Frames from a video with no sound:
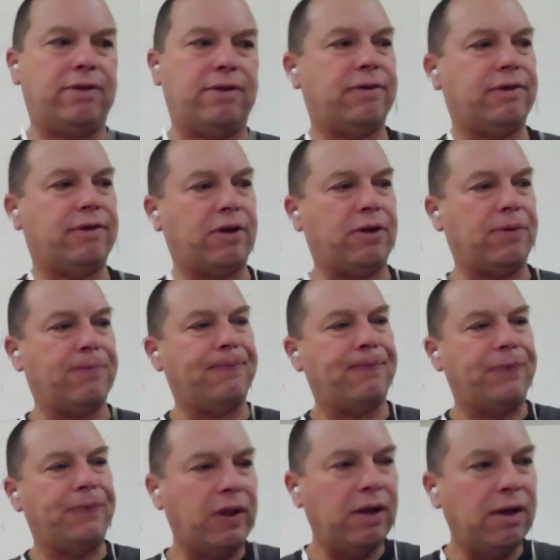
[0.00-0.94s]
So
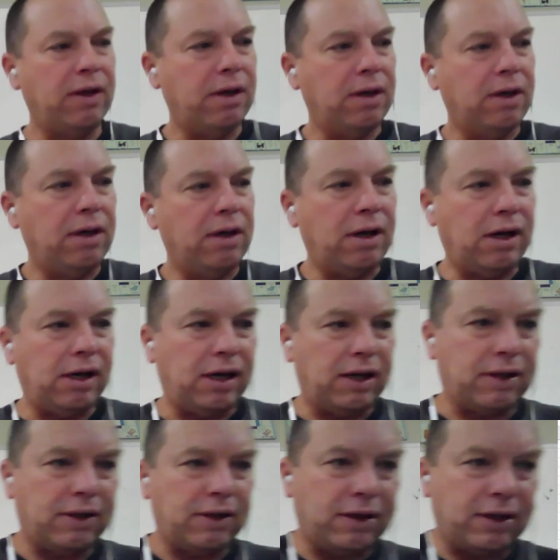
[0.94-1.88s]

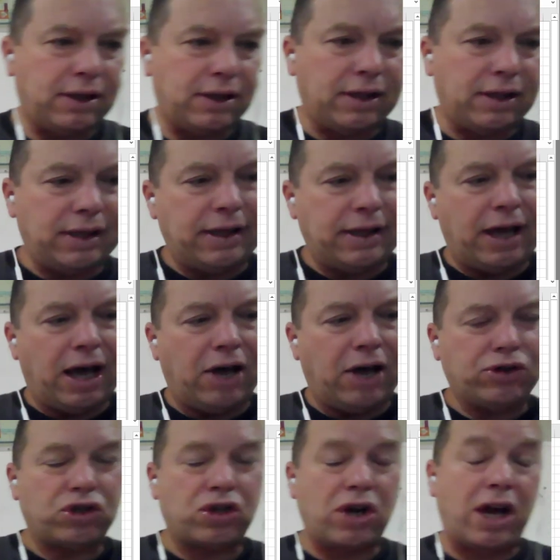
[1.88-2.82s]
I'll
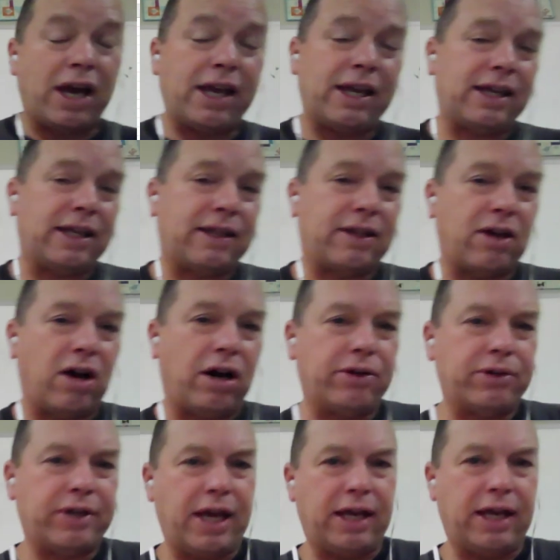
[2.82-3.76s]
try and get the
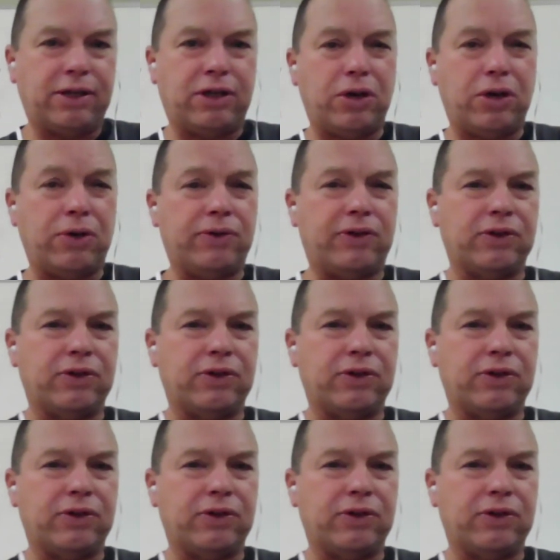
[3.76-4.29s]
AutoCAD codes